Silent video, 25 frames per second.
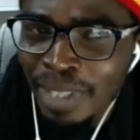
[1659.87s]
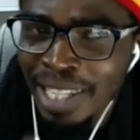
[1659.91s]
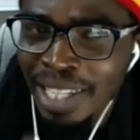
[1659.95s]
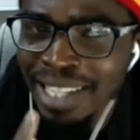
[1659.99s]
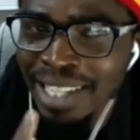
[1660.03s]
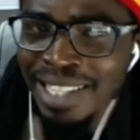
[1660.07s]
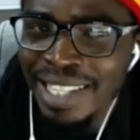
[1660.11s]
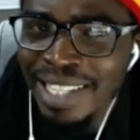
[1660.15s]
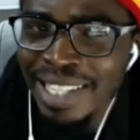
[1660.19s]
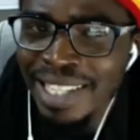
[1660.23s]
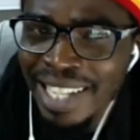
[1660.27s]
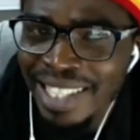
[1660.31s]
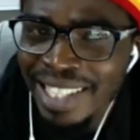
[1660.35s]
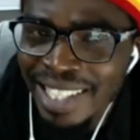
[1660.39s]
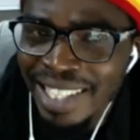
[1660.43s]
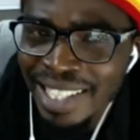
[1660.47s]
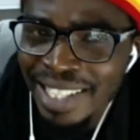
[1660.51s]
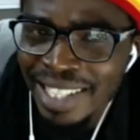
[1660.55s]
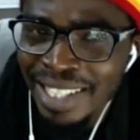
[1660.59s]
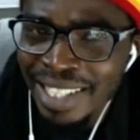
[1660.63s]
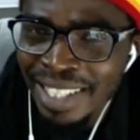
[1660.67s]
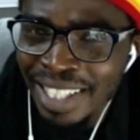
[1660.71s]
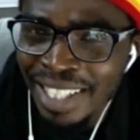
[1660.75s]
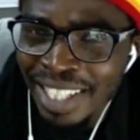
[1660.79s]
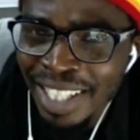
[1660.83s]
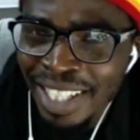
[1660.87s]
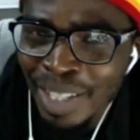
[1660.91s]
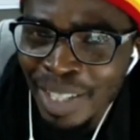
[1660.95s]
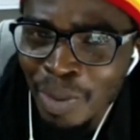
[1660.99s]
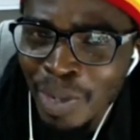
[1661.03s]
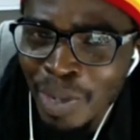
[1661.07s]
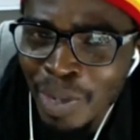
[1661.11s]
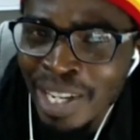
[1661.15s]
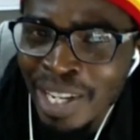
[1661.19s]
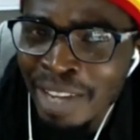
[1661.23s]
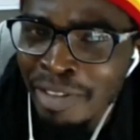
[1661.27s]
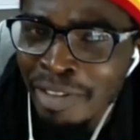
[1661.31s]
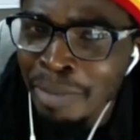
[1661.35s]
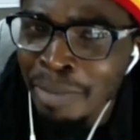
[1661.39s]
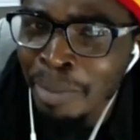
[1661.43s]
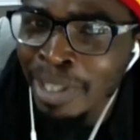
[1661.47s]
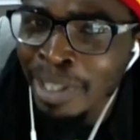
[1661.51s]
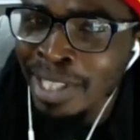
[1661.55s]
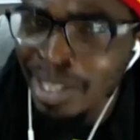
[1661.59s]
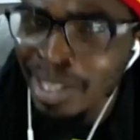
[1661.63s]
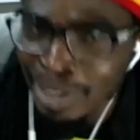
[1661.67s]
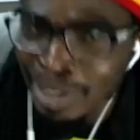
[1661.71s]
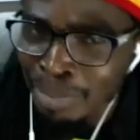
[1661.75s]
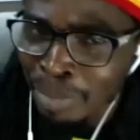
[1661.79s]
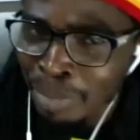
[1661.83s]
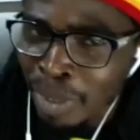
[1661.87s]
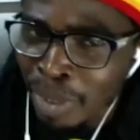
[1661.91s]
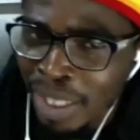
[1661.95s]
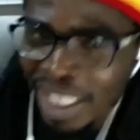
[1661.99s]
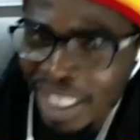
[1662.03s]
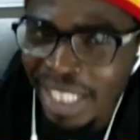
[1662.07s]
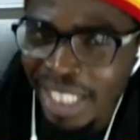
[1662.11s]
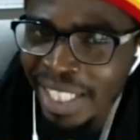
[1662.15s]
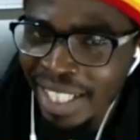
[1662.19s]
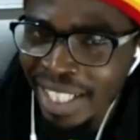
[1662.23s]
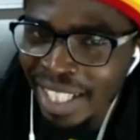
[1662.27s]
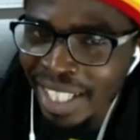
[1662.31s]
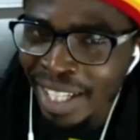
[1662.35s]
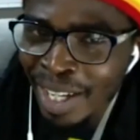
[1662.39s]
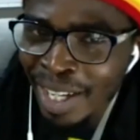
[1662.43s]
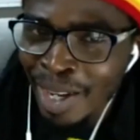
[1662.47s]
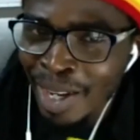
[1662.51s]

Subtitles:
a set when everybody's moody,